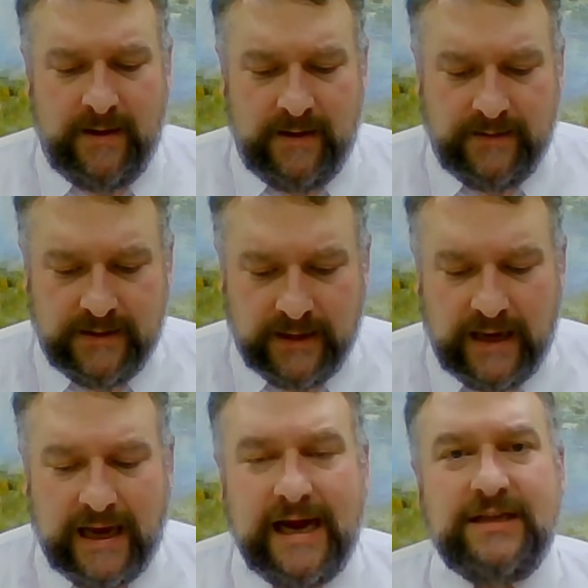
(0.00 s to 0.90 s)

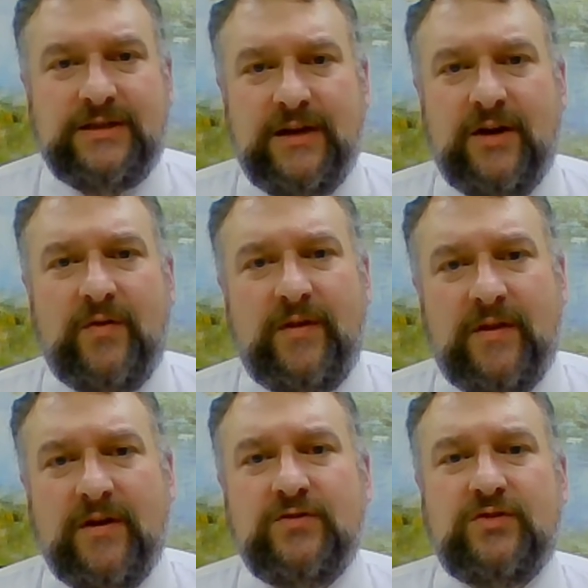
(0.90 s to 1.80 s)
delights to know that
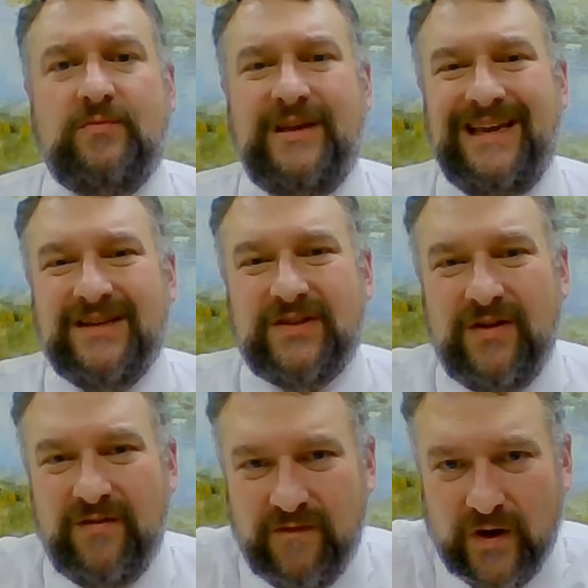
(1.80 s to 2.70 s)
those whom he has
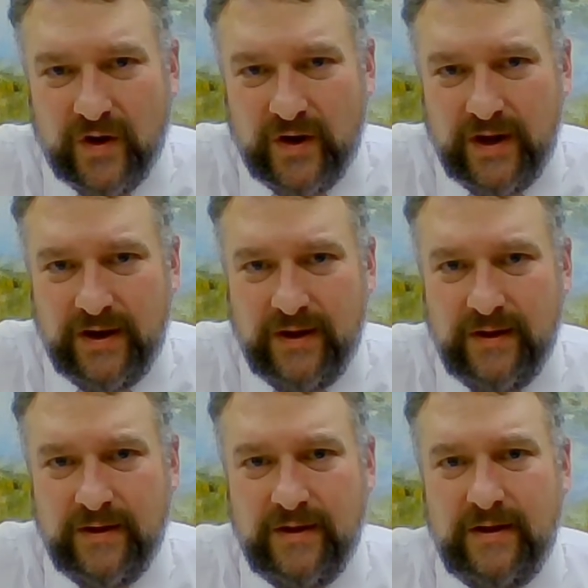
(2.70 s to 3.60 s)
converted
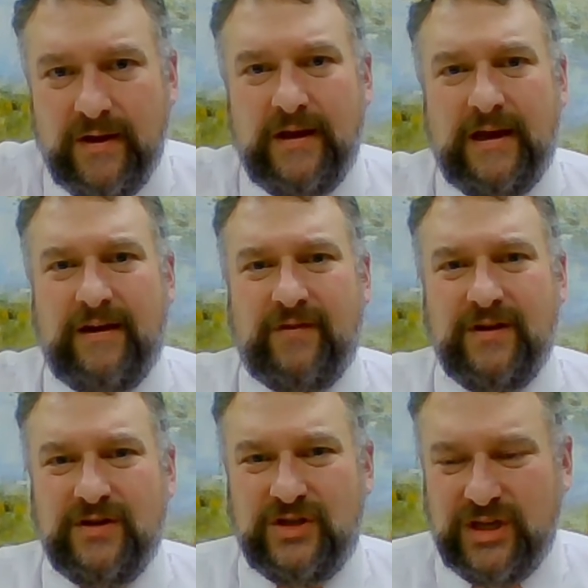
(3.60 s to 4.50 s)
have
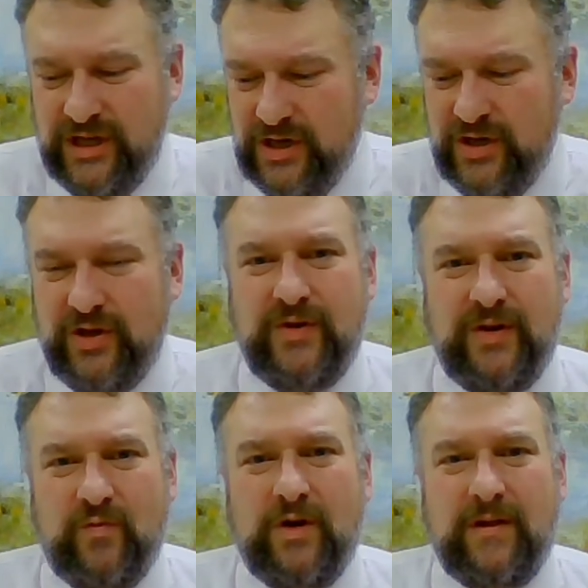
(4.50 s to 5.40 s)
continued
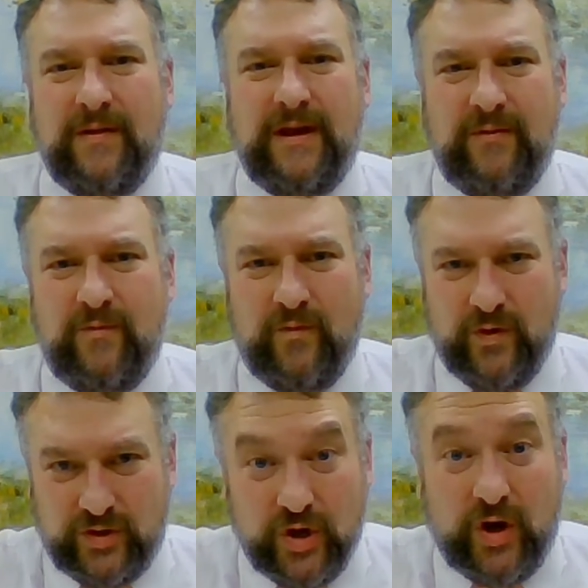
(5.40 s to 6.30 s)
in what they
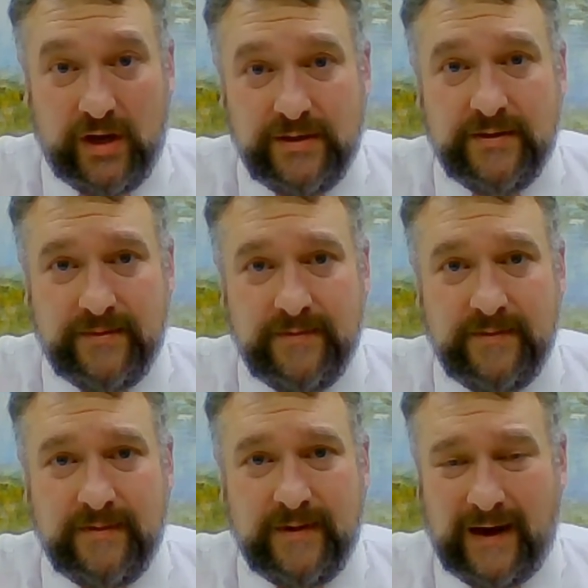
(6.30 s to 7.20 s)
were taught.
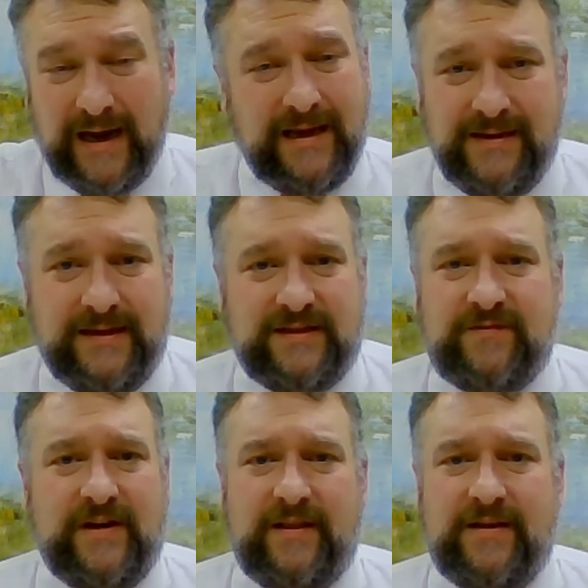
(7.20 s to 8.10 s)
And I can
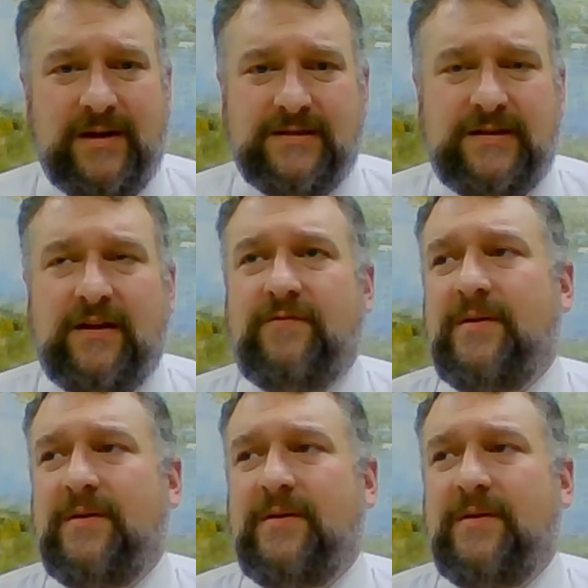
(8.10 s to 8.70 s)
testify that myself.